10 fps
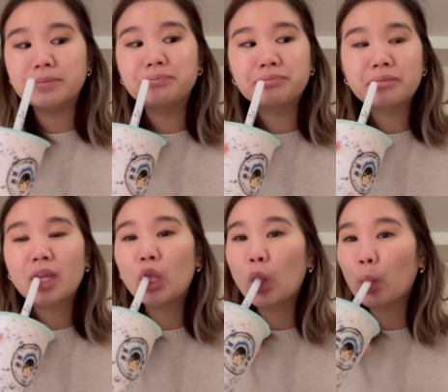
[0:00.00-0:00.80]

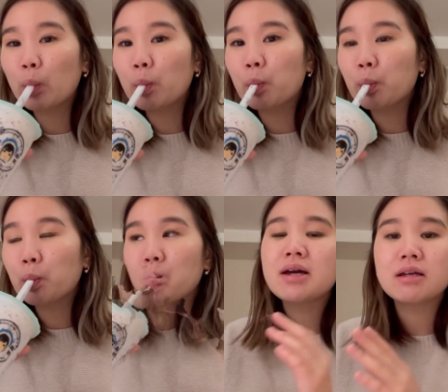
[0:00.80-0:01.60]

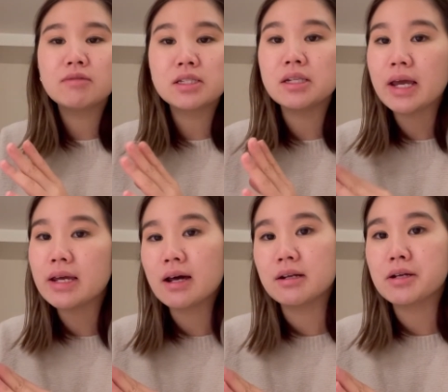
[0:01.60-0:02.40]
I think I give this an
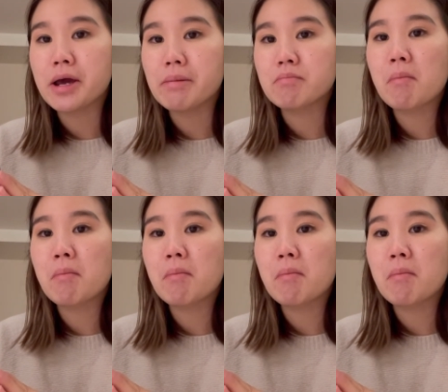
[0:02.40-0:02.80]
8 out of 10.